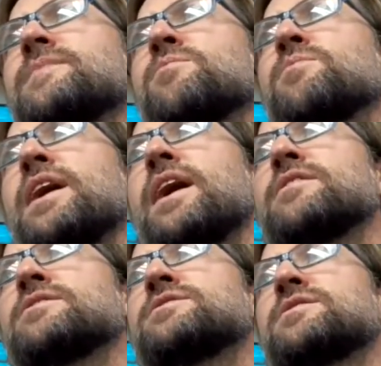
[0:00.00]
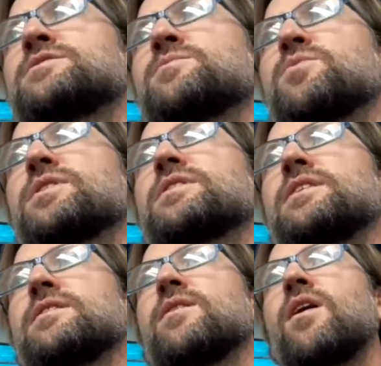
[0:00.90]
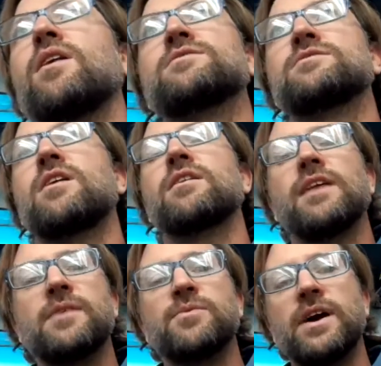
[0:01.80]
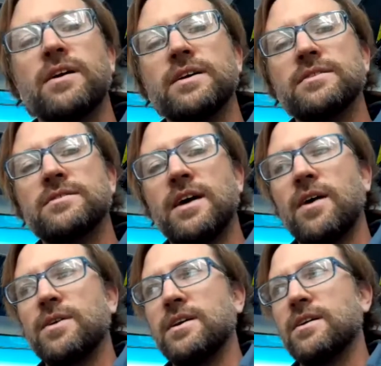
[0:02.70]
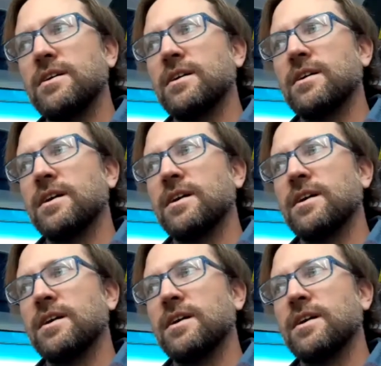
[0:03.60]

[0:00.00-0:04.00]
Yeah, there's some really all-star librarians out here.